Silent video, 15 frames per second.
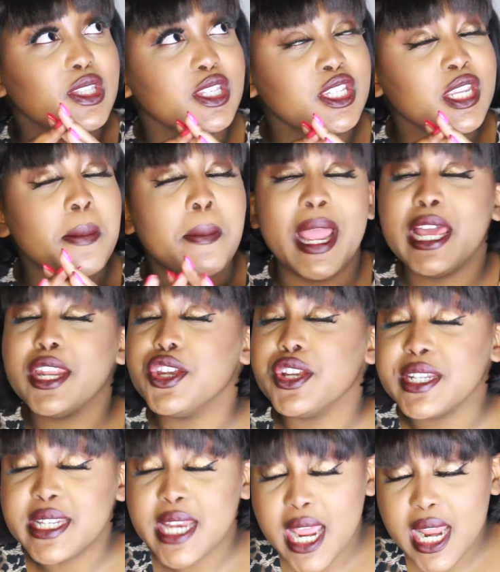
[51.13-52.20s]
to my
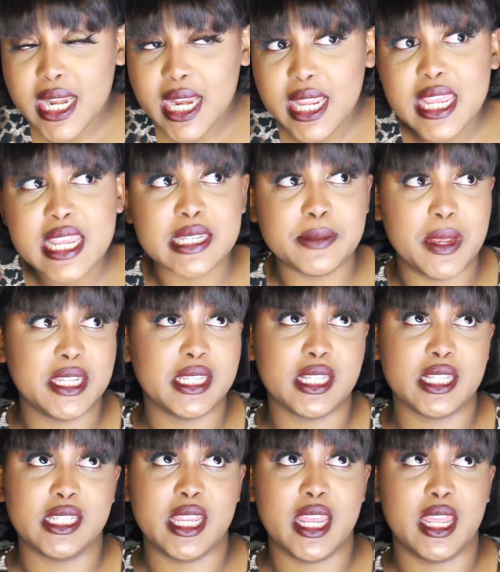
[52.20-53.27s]
understanding, he's
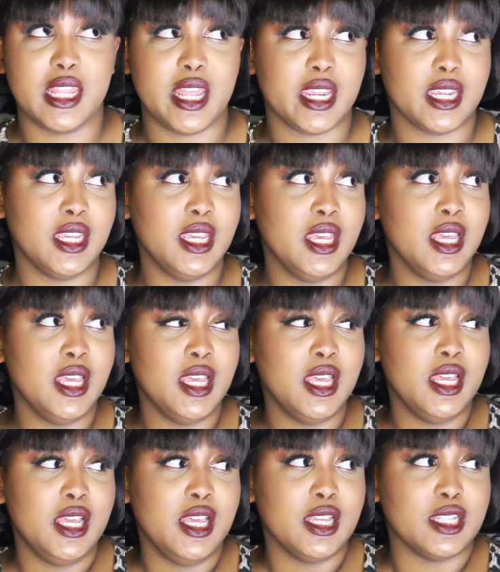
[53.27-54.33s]
basically saying
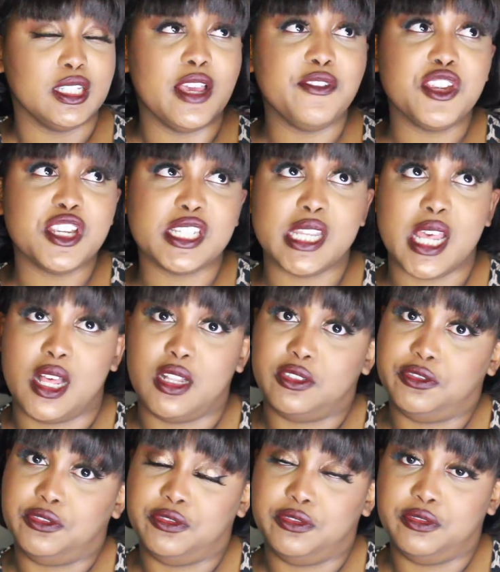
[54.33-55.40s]
love
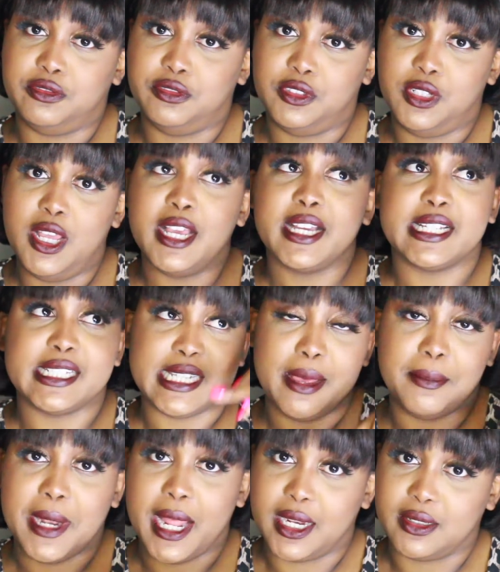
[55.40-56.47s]
yourself, because
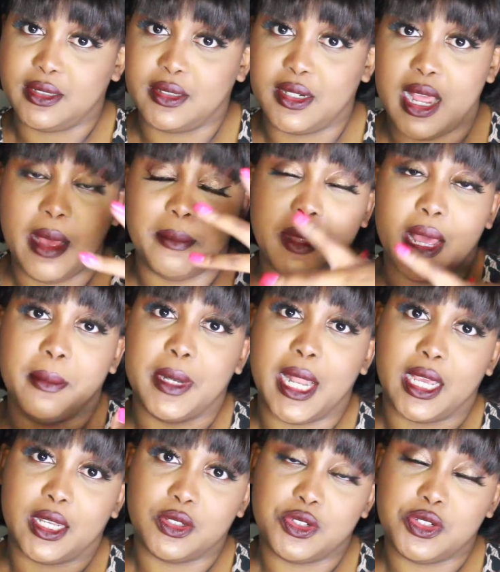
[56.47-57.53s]
I'm not
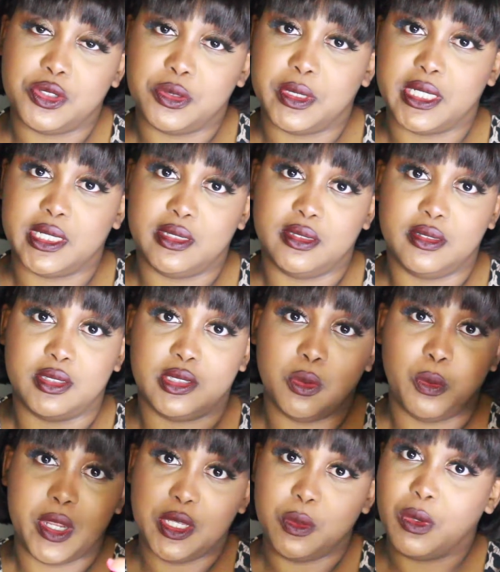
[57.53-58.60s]
gonna do it the
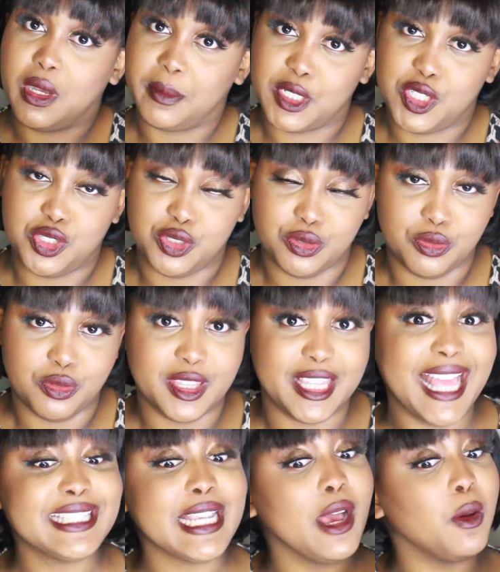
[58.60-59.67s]
way you want me to.
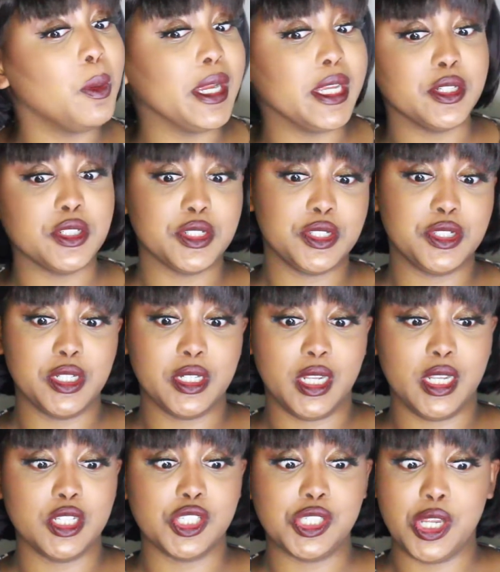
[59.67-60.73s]
That's how I understood
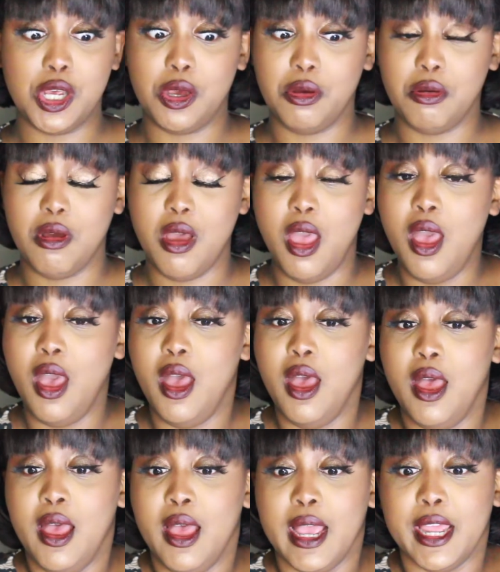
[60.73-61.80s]
it. So
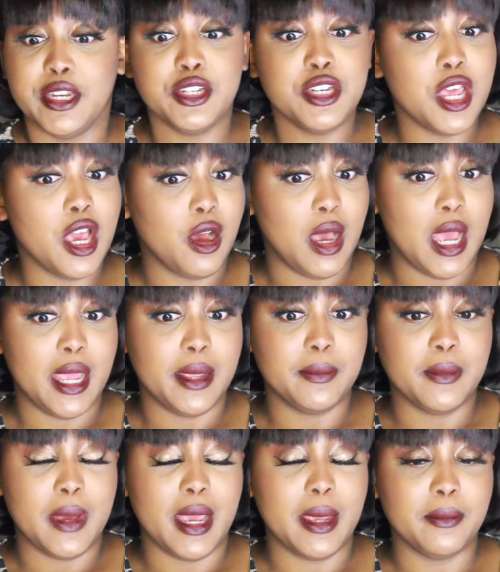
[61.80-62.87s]
I don't know.
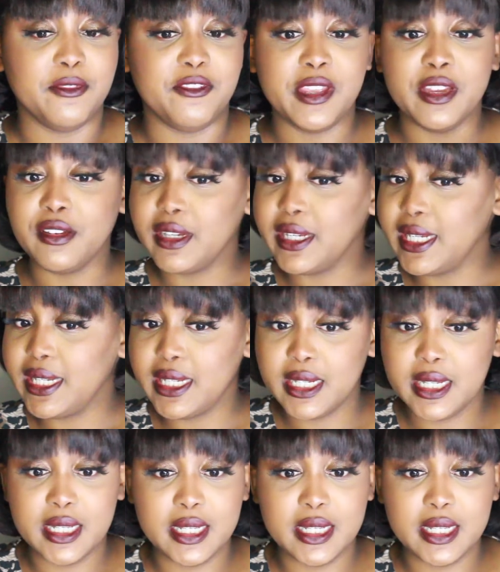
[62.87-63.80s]
I'm very